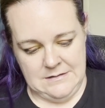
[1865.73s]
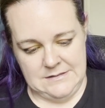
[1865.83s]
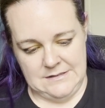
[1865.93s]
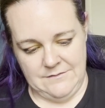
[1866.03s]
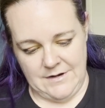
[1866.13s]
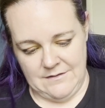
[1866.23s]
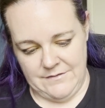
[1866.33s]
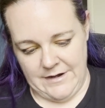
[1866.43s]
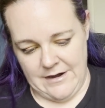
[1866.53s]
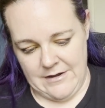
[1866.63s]
Let's see if I can
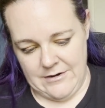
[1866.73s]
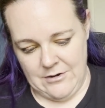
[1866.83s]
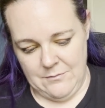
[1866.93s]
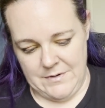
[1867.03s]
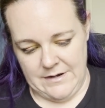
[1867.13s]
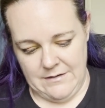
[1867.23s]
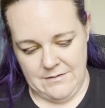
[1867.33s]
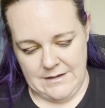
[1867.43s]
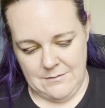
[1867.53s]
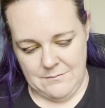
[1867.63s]
figure out how to open it
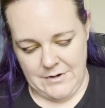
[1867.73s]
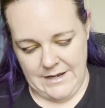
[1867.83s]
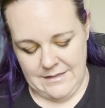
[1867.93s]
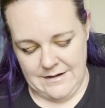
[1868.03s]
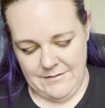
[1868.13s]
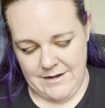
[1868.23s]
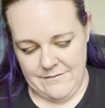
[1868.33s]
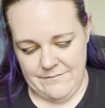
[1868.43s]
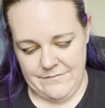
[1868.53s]
without break. There we go.